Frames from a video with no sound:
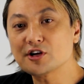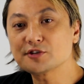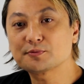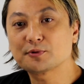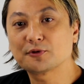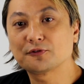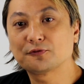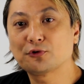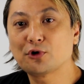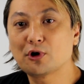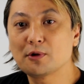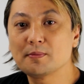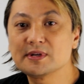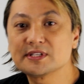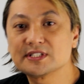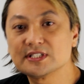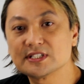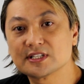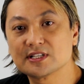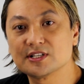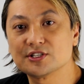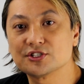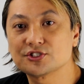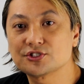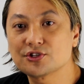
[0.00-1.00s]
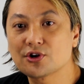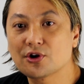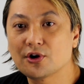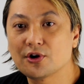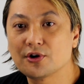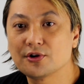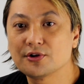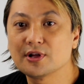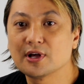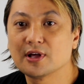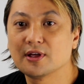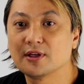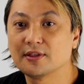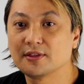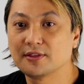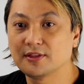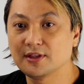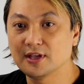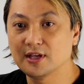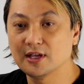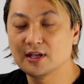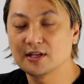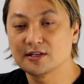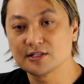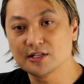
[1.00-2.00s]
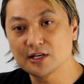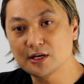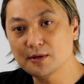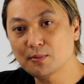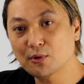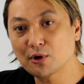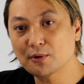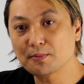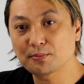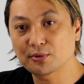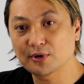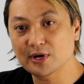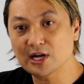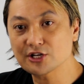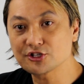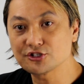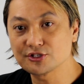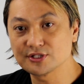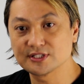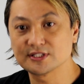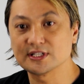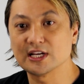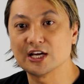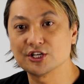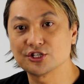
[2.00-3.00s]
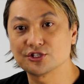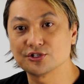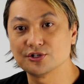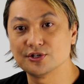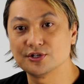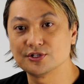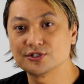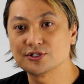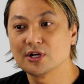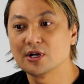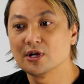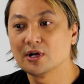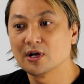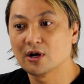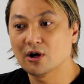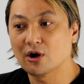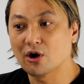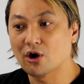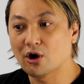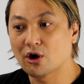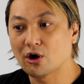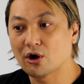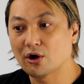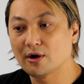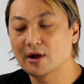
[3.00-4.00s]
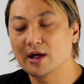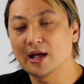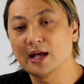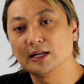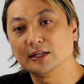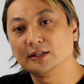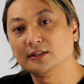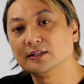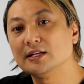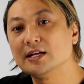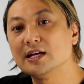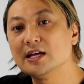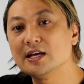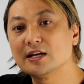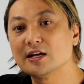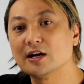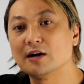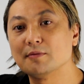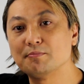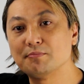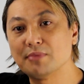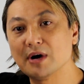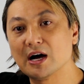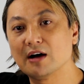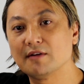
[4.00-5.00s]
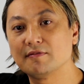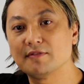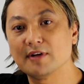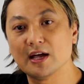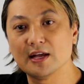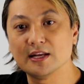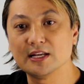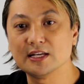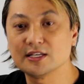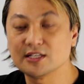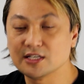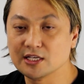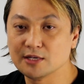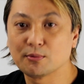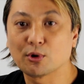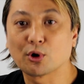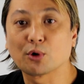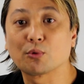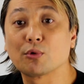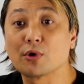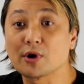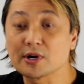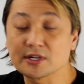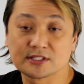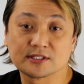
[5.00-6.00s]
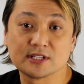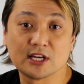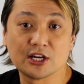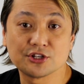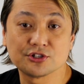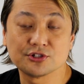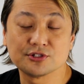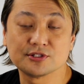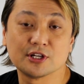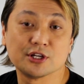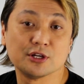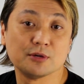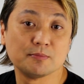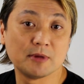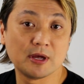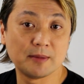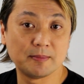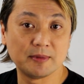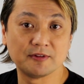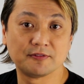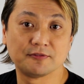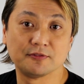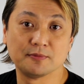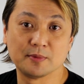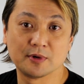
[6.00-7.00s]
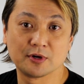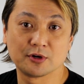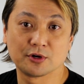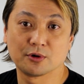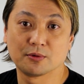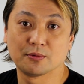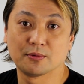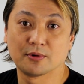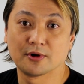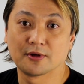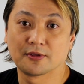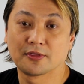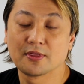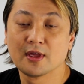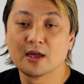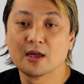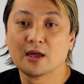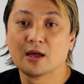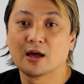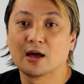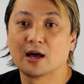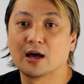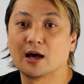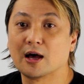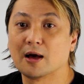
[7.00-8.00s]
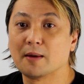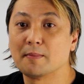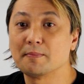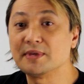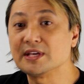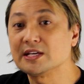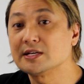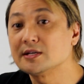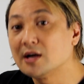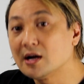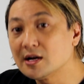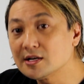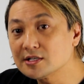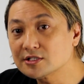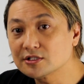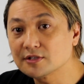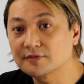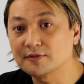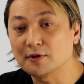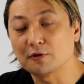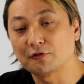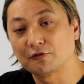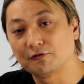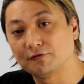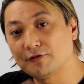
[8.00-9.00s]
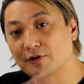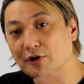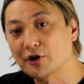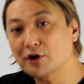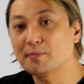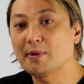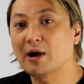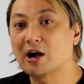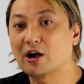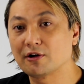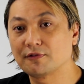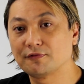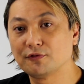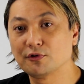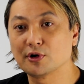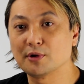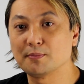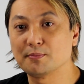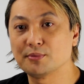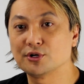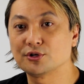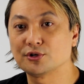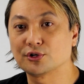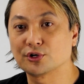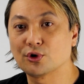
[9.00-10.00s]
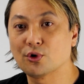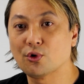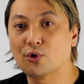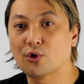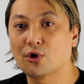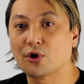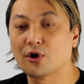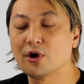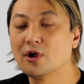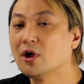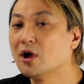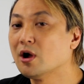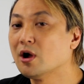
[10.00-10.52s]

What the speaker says: as performance is concerned, the keyboard production stations are a league above any keyboard workstations that you may be familiar with. Because of the very powerful computer core,